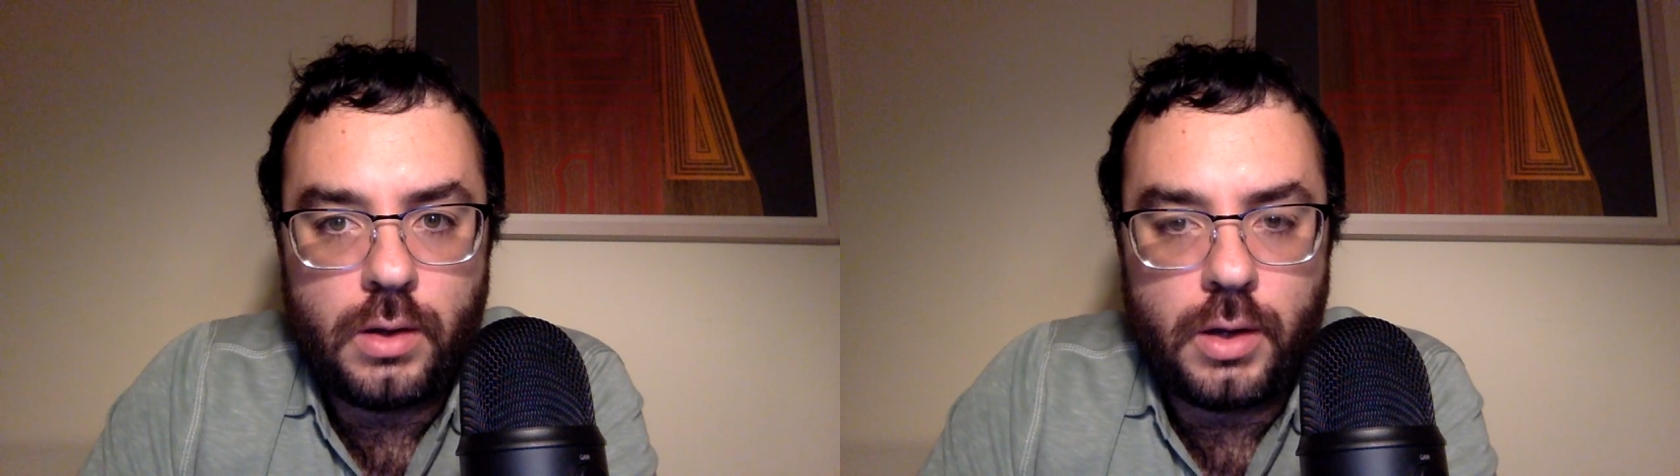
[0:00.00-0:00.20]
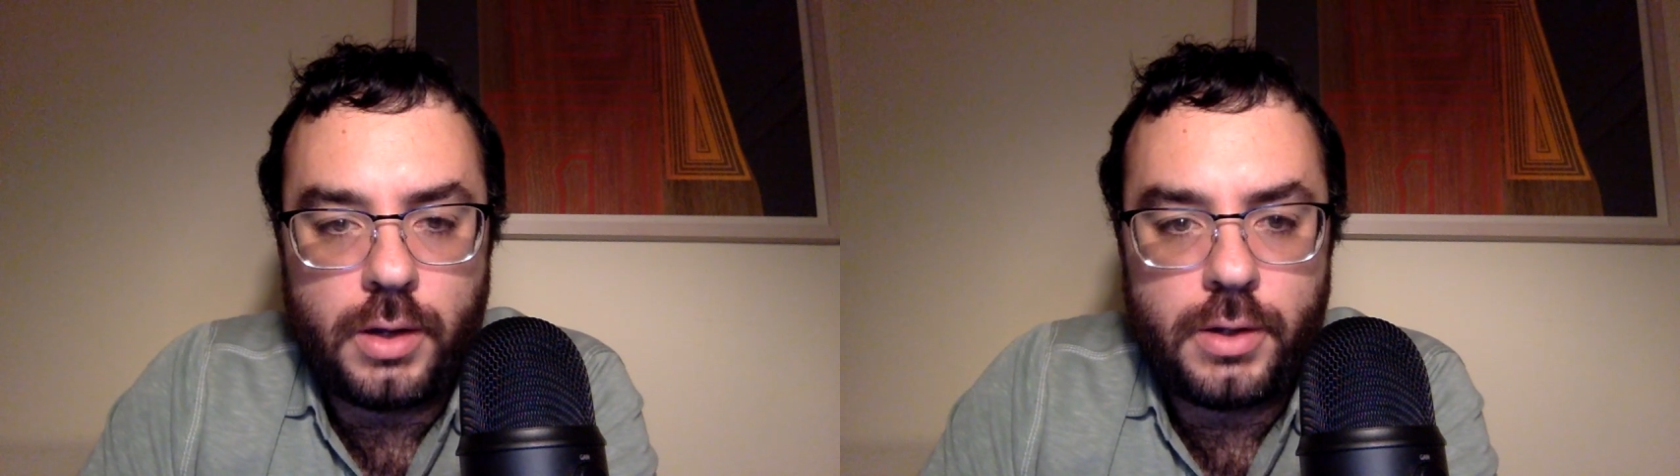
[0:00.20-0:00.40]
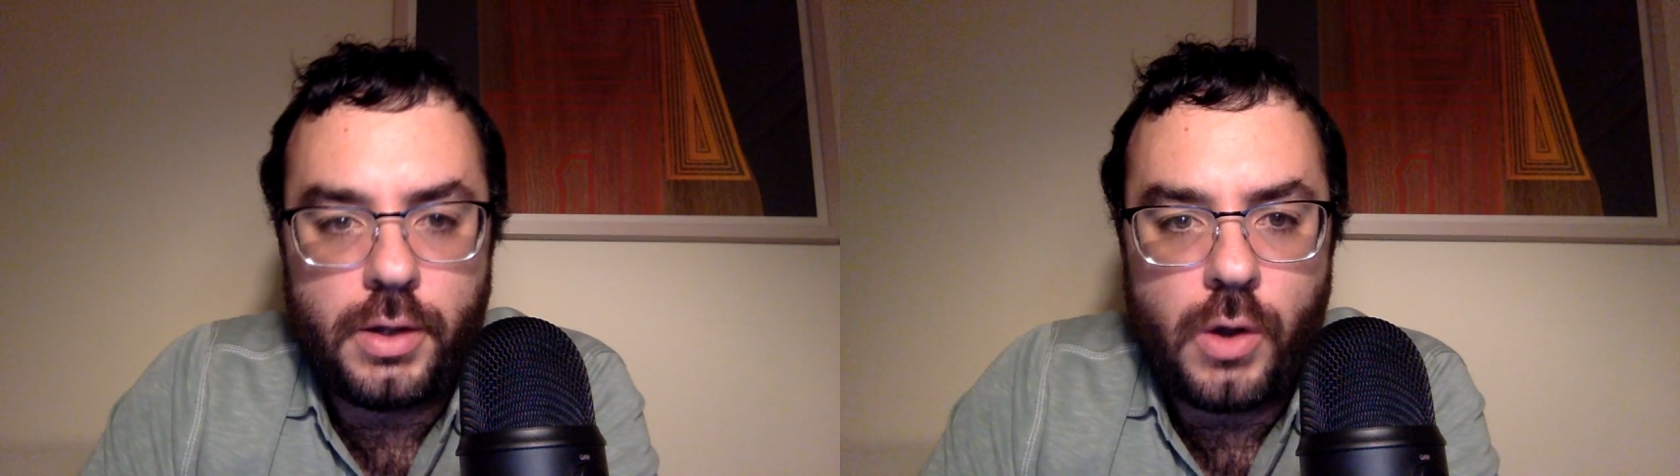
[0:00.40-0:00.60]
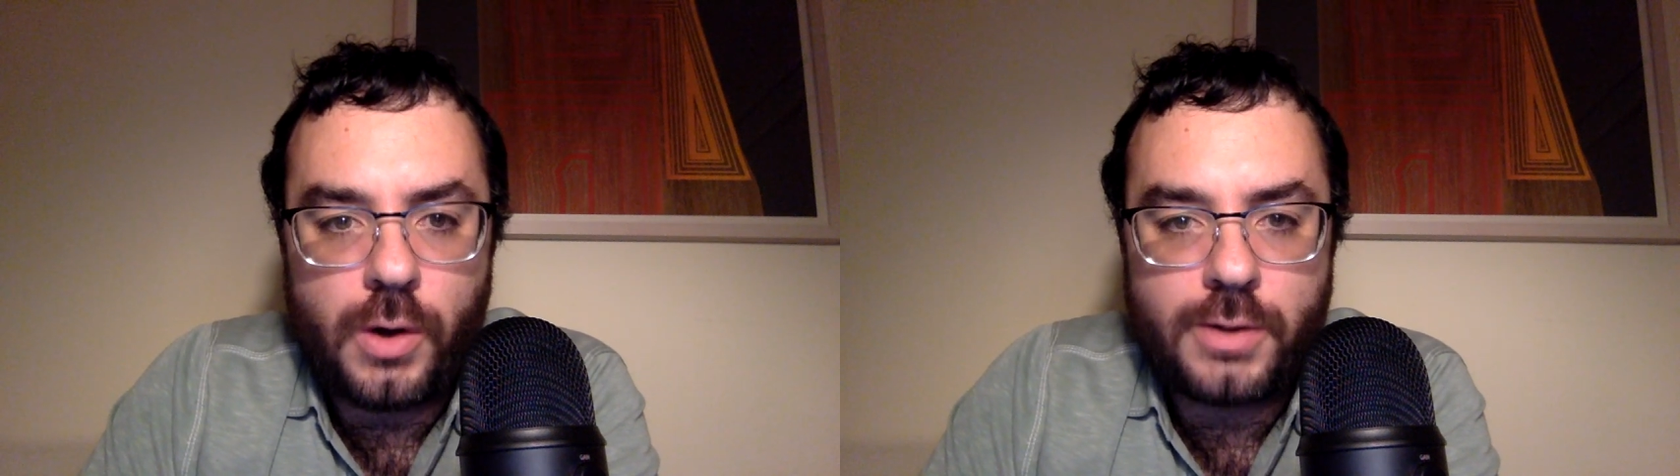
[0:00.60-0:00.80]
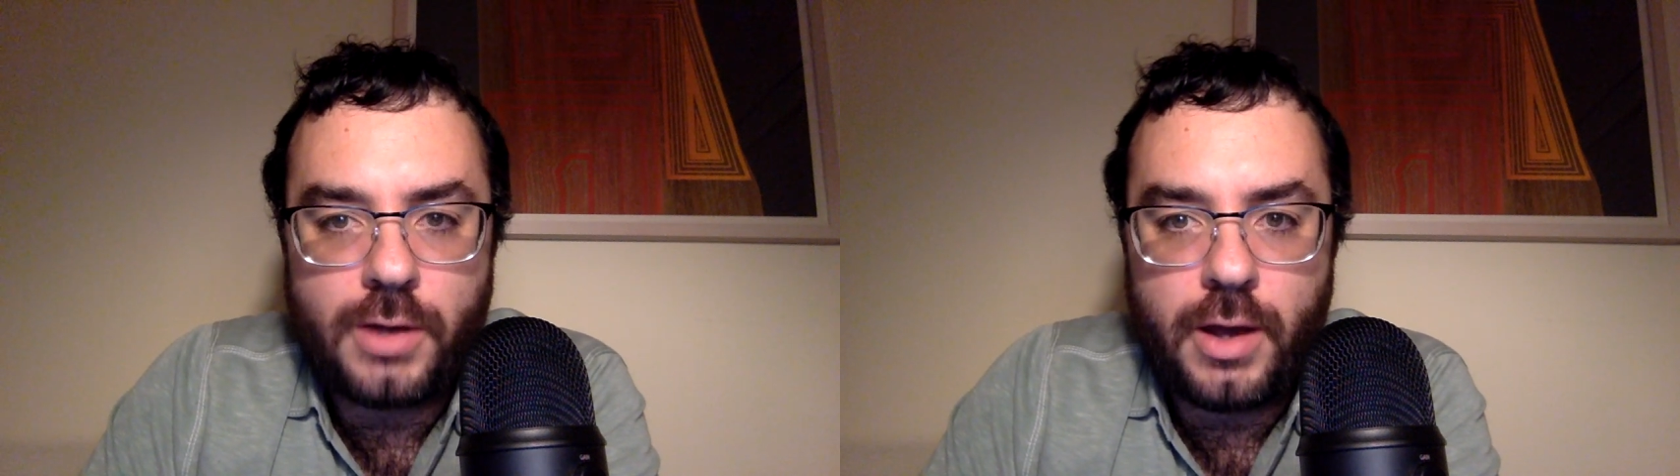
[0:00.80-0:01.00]
A New
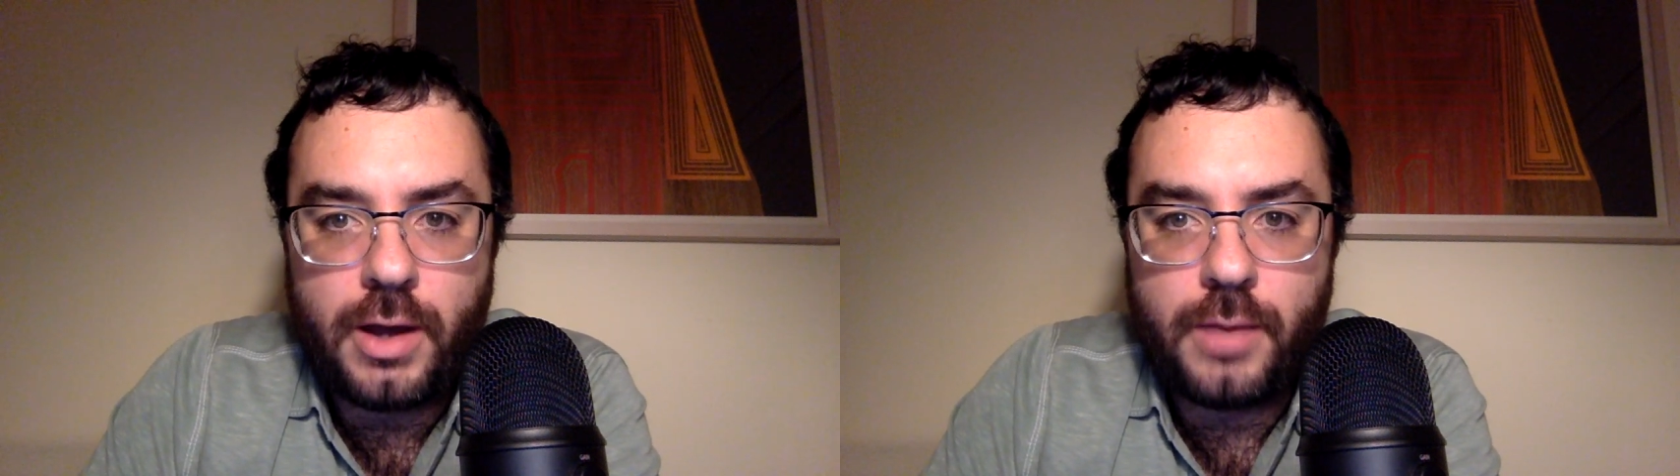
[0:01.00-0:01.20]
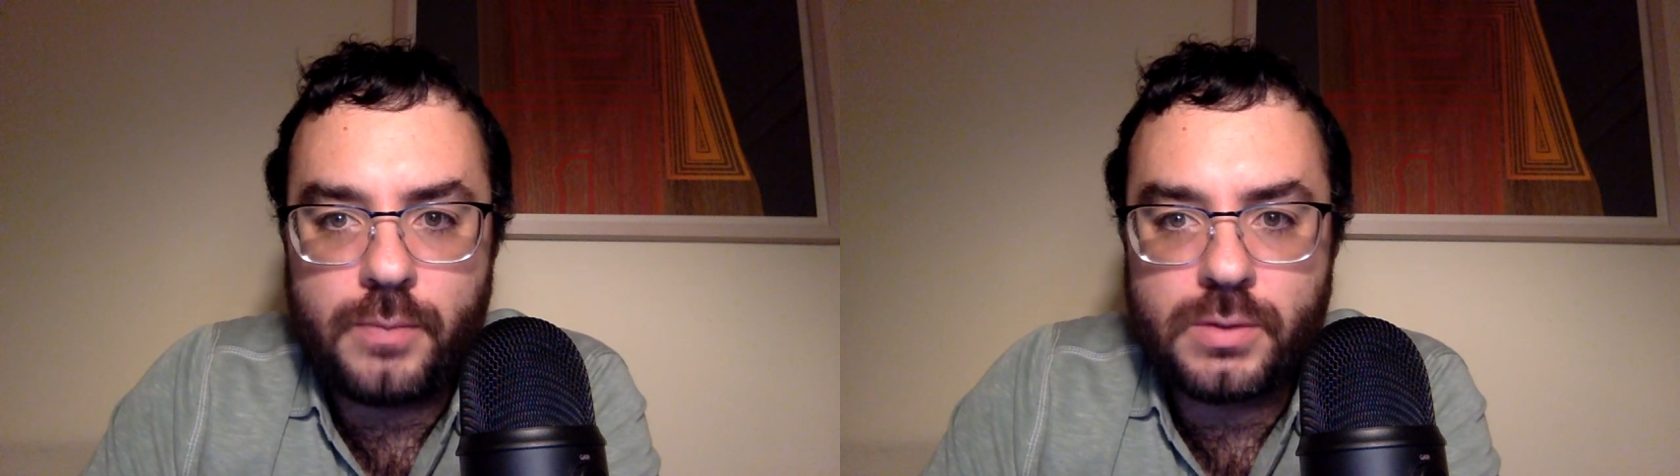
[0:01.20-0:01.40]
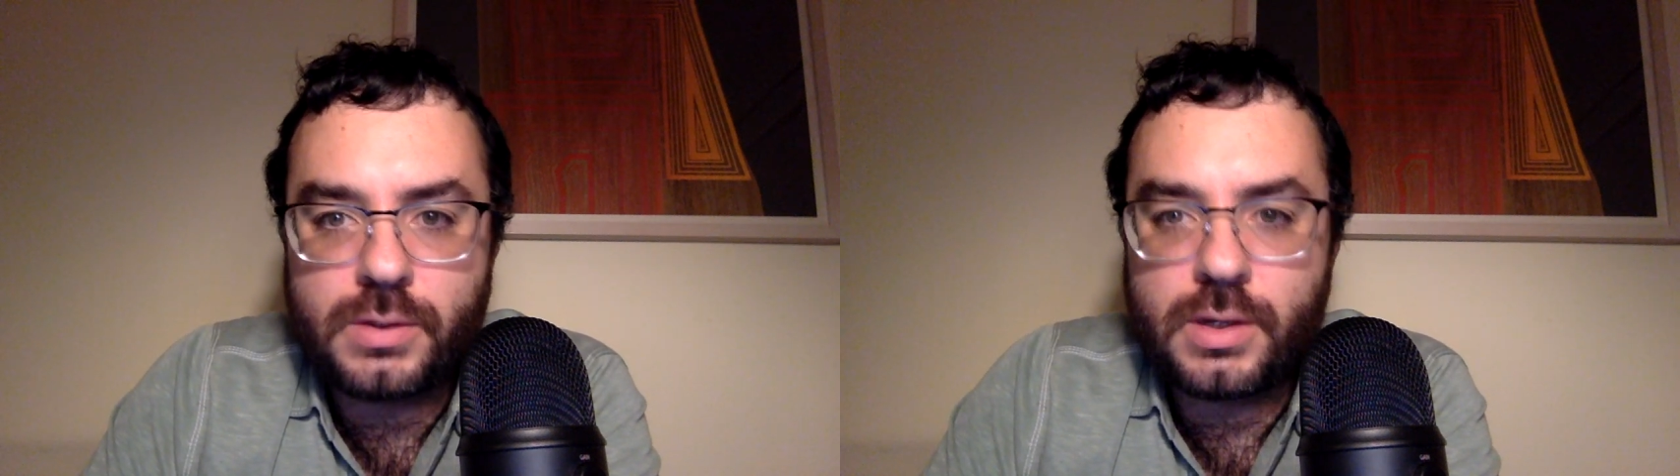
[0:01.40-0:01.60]
York Times